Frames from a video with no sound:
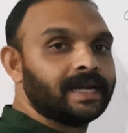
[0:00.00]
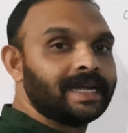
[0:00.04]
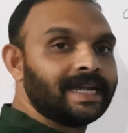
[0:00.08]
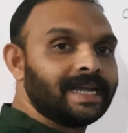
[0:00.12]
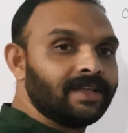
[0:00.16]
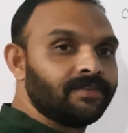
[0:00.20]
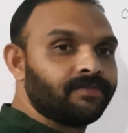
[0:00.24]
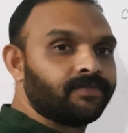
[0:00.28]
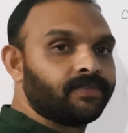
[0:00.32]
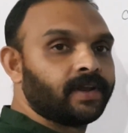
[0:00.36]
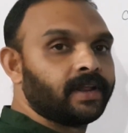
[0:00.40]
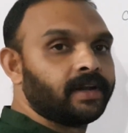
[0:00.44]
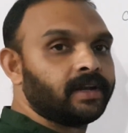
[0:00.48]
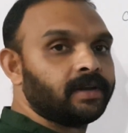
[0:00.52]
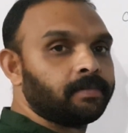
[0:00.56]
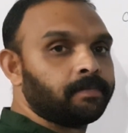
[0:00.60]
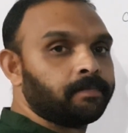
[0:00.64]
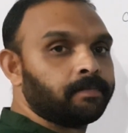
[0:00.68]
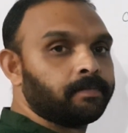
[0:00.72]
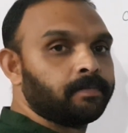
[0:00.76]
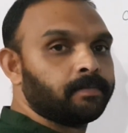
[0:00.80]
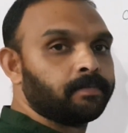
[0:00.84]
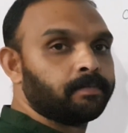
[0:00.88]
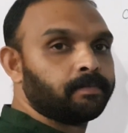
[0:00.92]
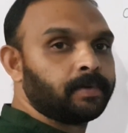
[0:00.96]

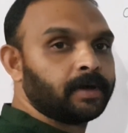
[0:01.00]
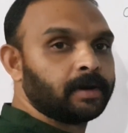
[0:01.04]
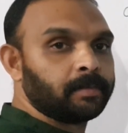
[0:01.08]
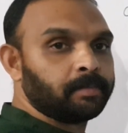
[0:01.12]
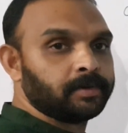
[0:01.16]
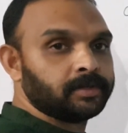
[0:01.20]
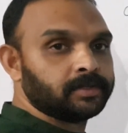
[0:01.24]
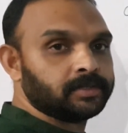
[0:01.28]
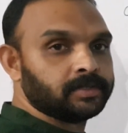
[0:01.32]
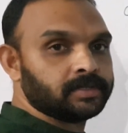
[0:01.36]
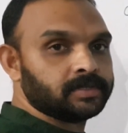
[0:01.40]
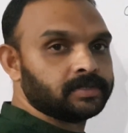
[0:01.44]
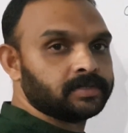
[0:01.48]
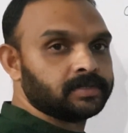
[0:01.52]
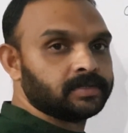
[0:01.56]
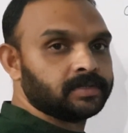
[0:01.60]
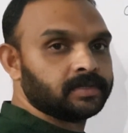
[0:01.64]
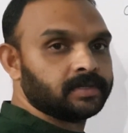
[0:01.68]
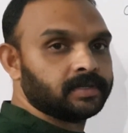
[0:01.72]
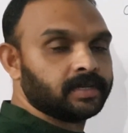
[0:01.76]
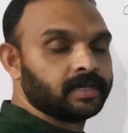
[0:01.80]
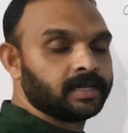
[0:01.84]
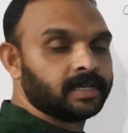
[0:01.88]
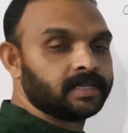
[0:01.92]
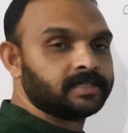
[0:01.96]
different
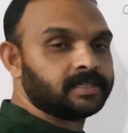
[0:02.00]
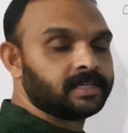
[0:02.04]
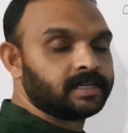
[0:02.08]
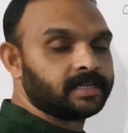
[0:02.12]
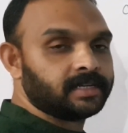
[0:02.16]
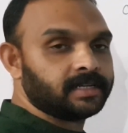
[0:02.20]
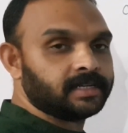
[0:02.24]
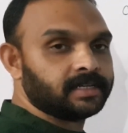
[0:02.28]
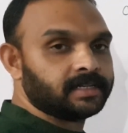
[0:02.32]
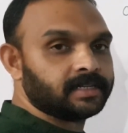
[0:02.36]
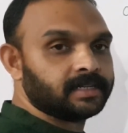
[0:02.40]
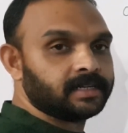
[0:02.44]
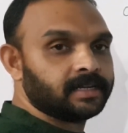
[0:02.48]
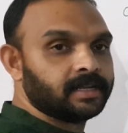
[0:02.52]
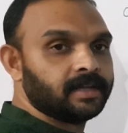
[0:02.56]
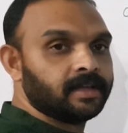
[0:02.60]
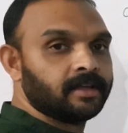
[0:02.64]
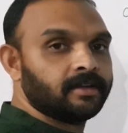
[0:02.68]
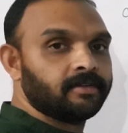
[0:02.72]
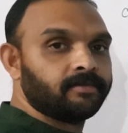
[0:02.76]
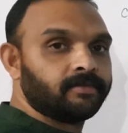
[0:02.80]
purposes, isn't it?